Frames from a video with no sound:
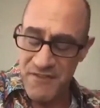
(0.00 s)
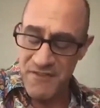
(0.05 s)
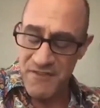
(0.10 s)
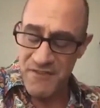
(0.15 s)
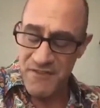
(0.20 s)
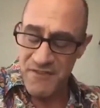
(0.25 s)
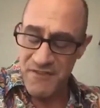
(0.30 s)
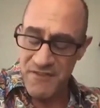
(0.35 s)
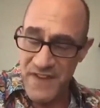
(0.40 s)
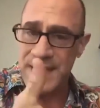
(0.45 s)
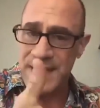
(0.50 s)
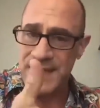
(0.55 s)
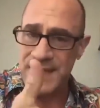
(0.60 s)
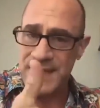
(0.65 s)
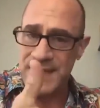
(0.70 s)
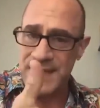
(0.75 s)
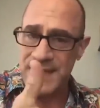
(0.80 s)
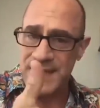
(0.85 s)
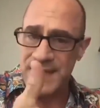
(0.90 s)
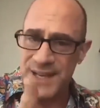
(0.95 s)
and my
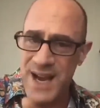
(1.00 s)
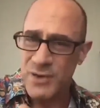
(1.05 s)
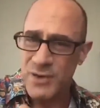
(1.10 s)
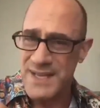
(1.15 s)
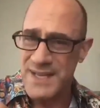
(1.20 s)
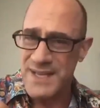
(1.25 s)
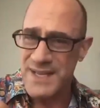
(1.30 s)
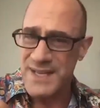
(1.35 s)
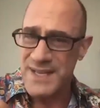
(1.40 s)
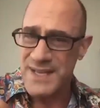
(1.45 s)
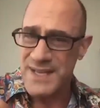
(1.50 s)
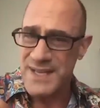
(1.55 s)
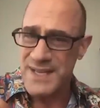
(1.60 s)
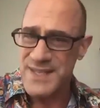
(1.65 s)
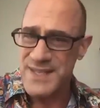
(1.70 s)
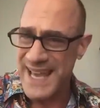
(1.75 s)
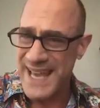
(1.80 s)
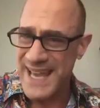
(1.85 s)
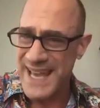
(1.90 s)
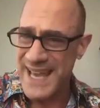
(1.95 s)
family kind of
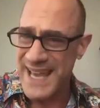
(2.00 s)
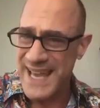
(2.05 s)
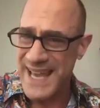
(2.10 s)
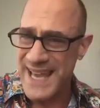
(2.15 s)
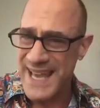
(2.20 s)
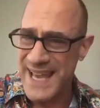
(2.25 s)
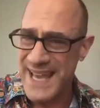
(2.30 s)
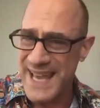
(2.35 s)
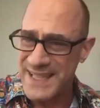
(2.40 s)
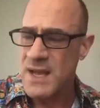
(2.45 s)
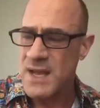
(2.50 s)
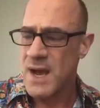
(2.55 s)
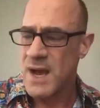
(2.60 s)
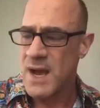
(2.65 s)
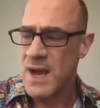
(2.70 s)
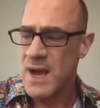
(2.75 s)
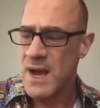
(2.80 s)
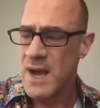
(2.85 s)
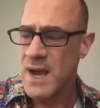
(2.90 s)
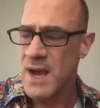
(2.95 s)
rests and
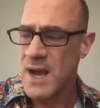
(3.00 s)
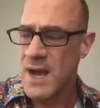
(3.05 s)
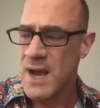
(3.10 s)
lays.